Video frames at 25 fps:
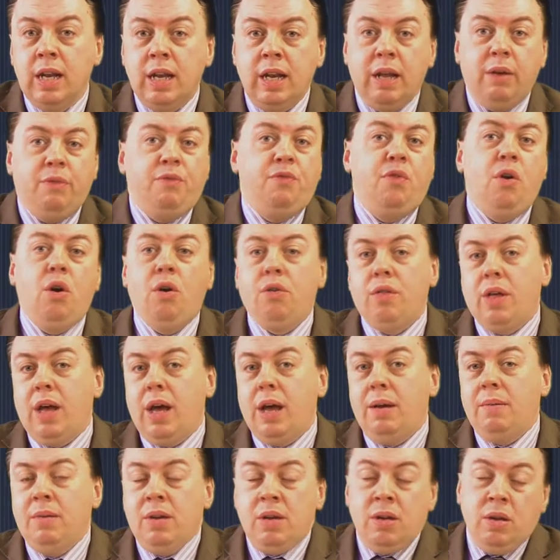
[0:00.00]
Now for
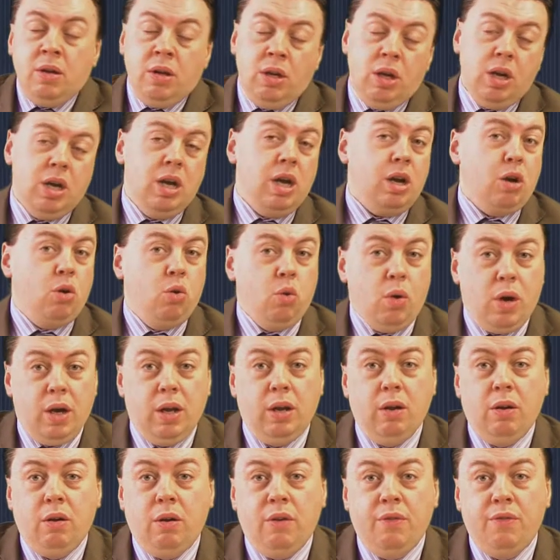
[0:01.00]
that, you get
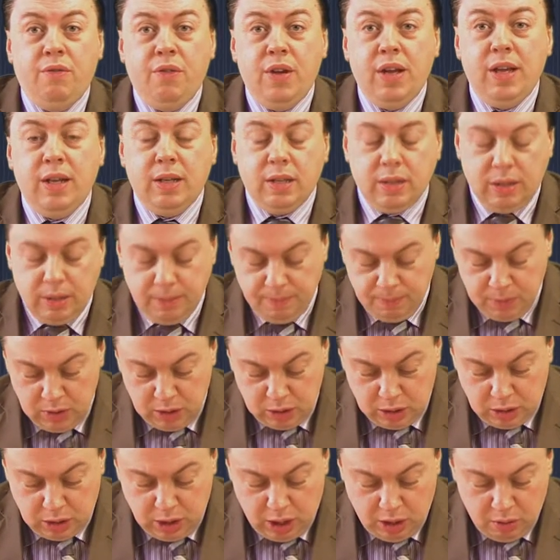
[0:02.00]
quite a lot of things.
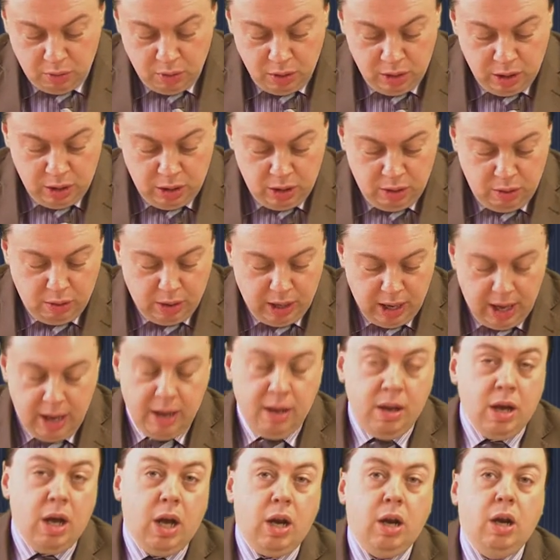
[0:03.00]
So you get
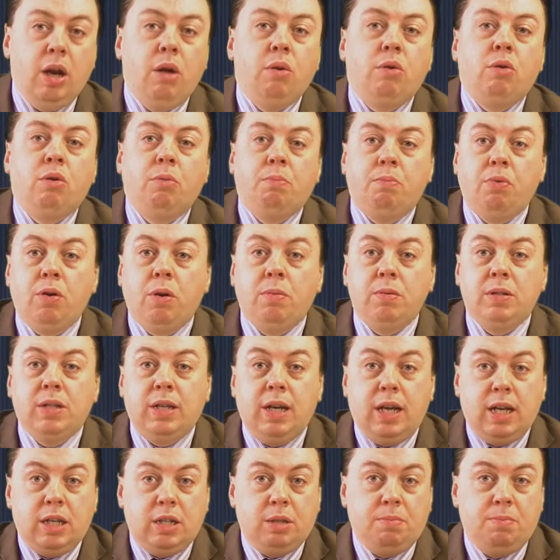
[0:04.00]
a local
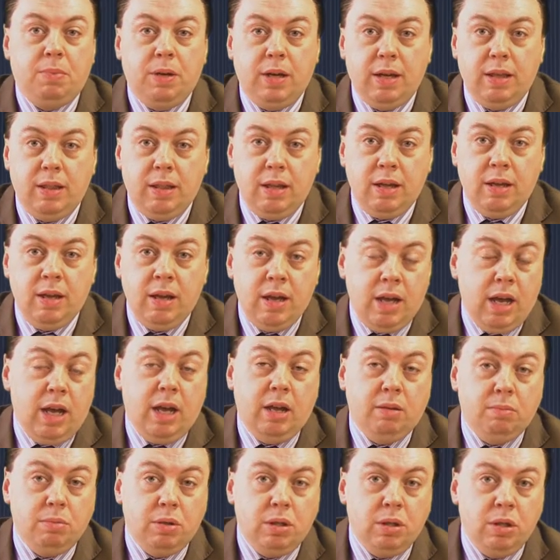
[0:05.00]
property expert that
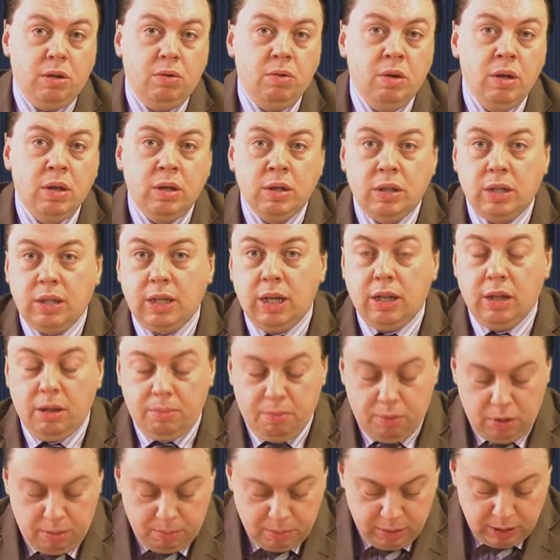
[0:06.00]
helps you sell the
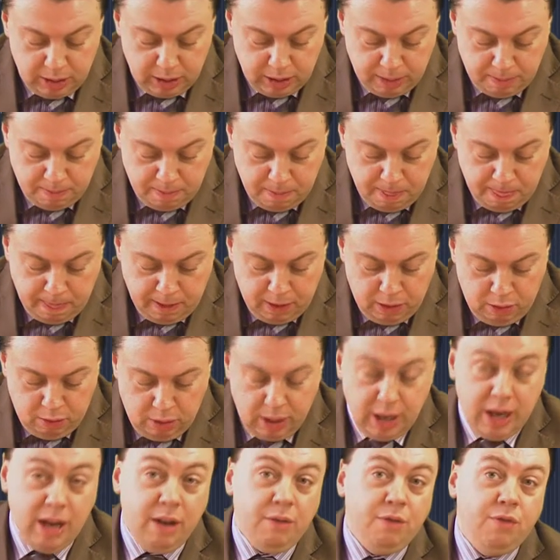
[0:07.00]
property. You
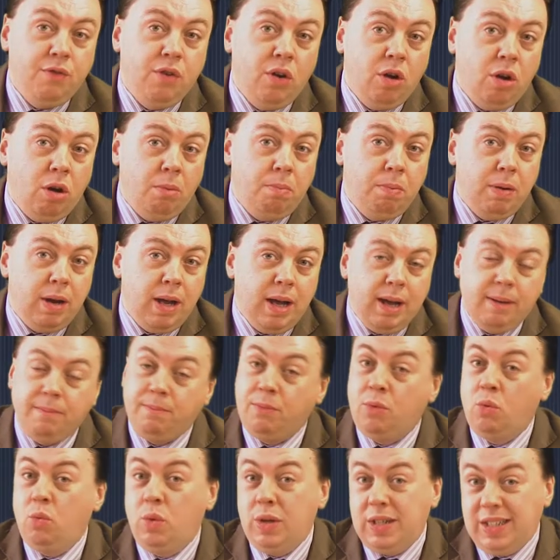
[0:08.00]
get a floor plan,
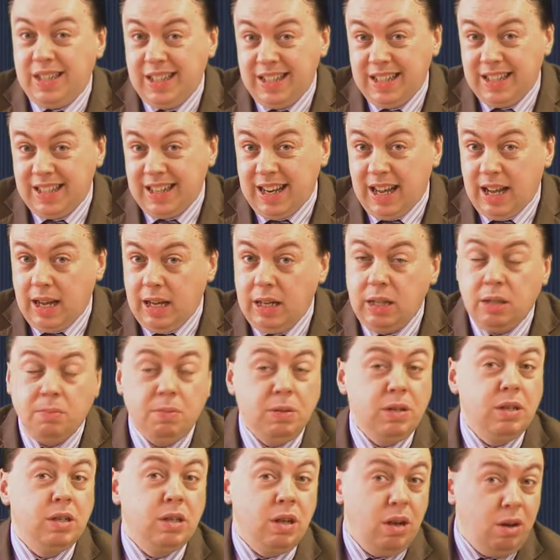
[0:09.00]
which is nice
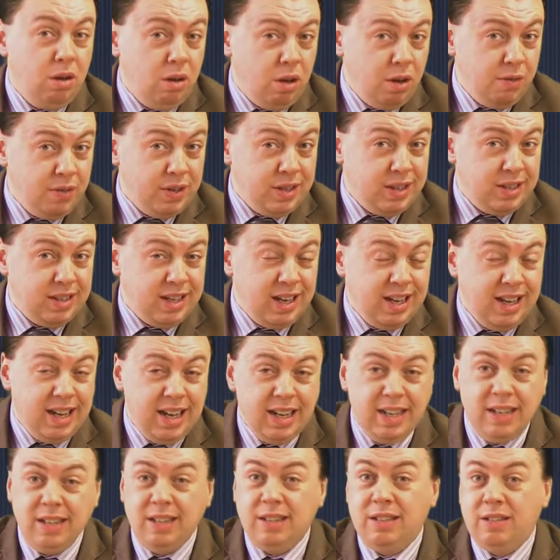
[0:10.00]
because a lot of estate
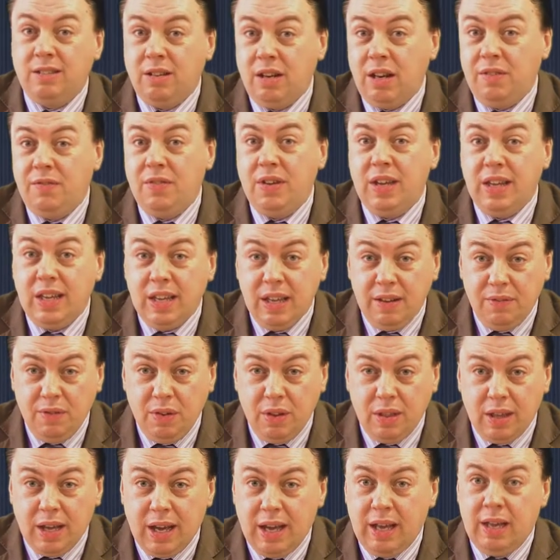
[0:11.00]
agents don't even give
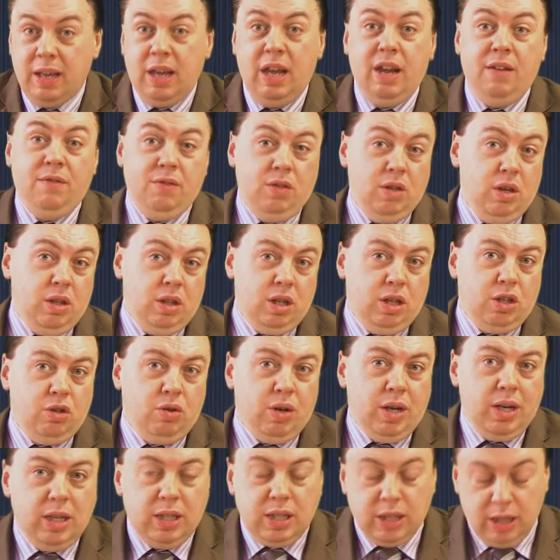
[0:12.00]
you that, even though they're
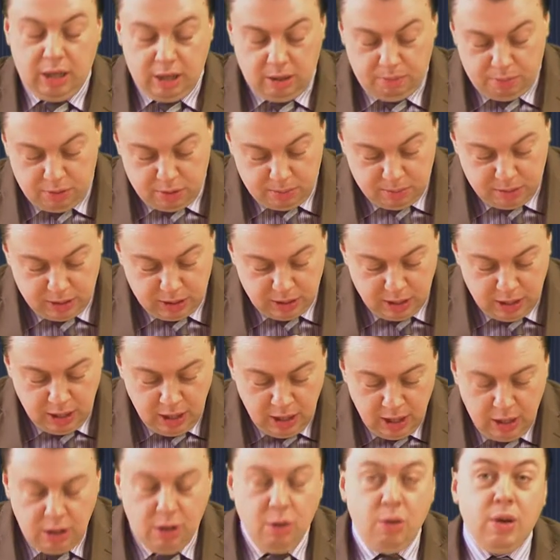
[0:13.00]
trying to sell your property.
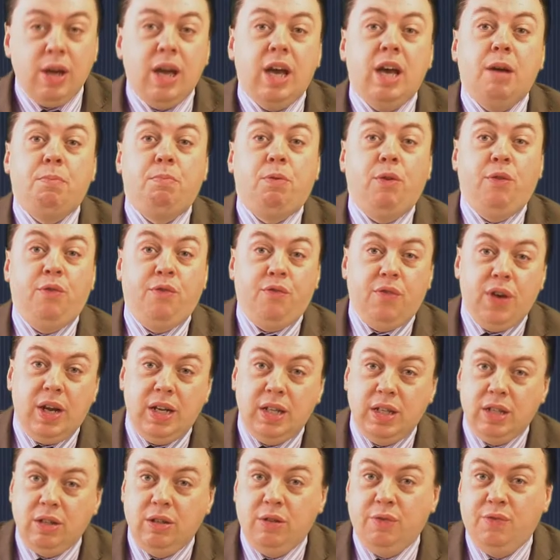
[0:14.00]
You get a
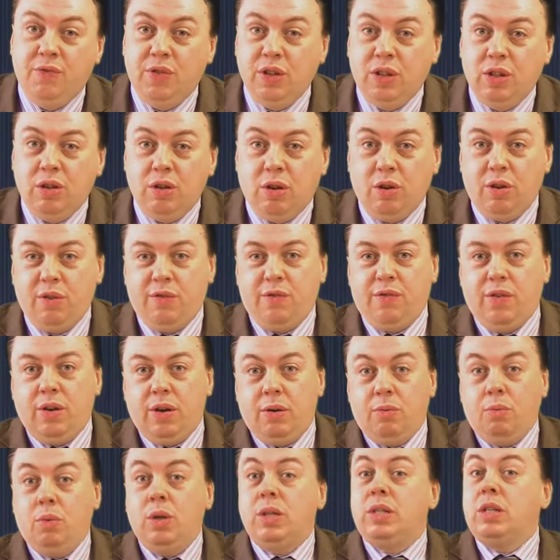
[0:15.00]
professional photographer,
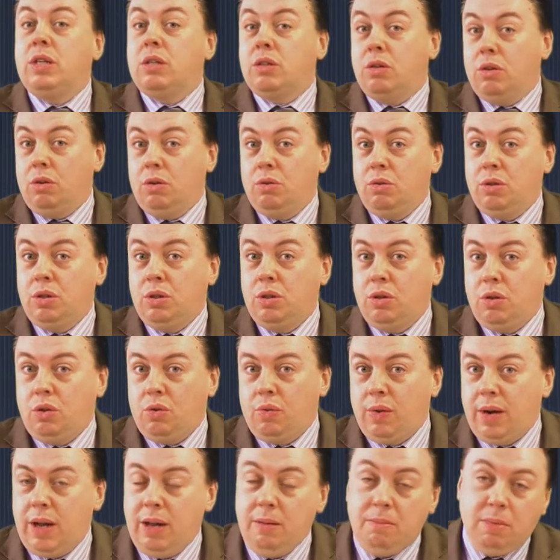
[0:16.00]
which is also
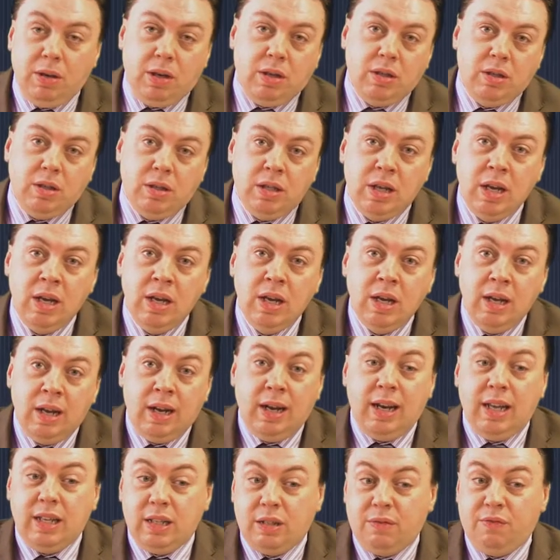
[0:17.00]
great because,
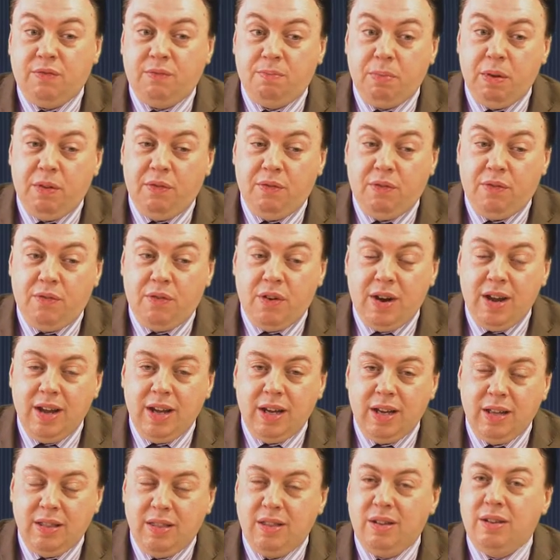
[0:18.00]
let's be
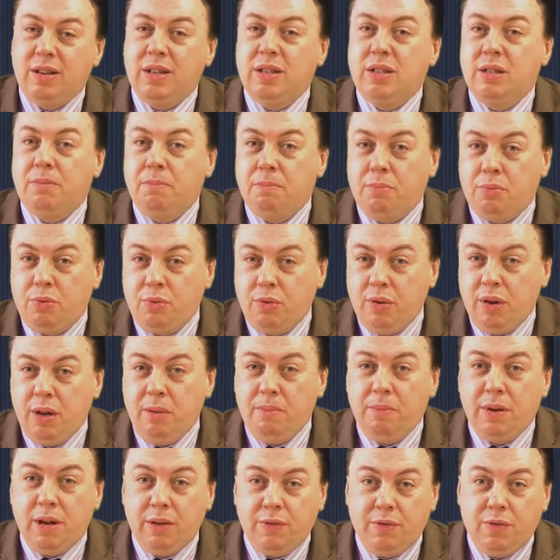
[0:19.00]
frank, there are some pretty
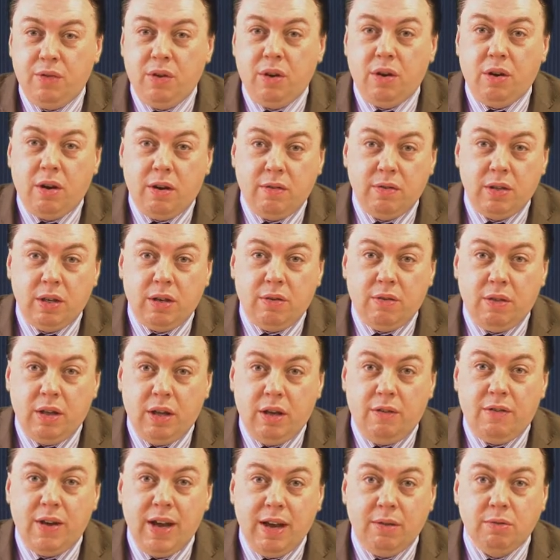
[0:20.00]
bad photographs out
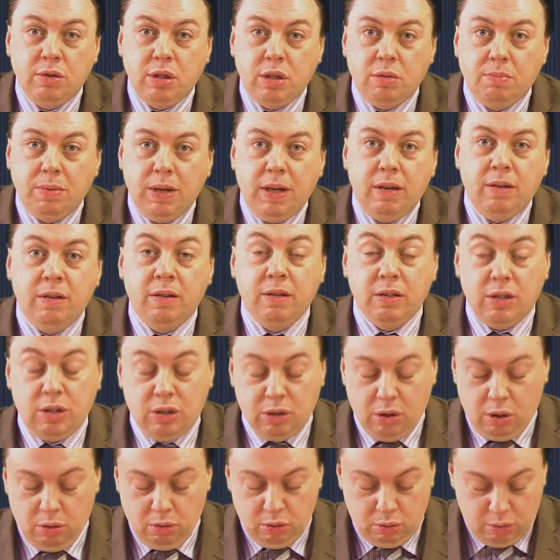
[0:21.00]
there of houses being
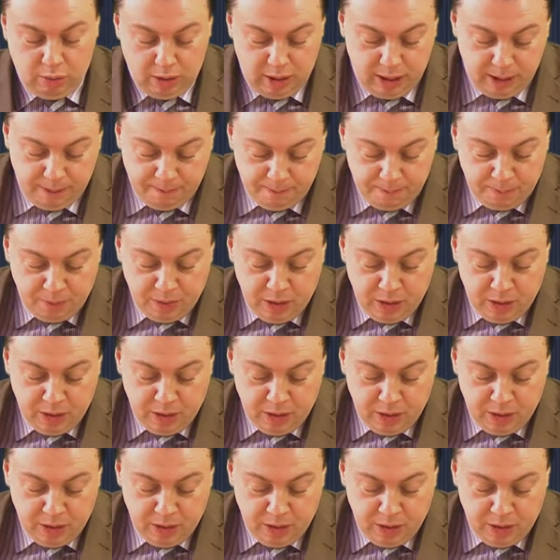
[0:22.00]
sold, right?